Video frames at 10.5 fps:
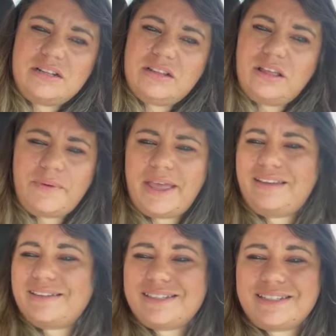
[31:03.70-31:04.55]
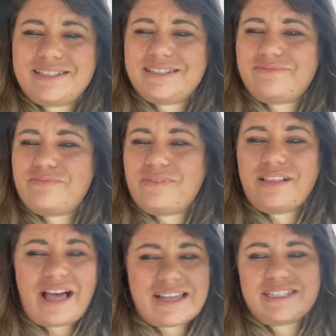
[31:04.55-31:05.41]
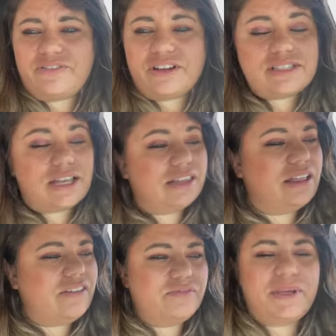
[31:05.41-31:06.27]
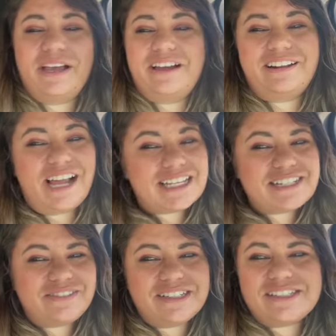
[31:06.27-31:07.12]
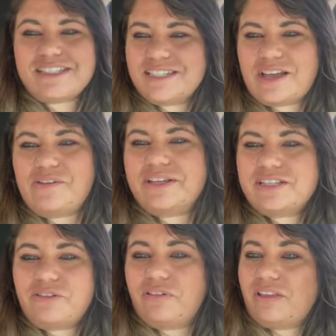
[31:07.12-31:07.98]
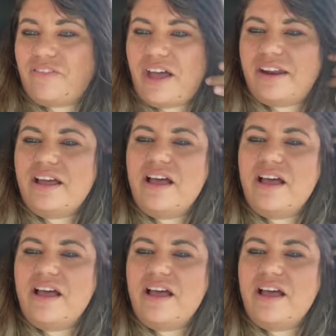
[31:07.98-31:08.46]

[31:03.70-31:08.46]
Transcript: Low angst, class difference. I love me a good class difference, so it's really fun.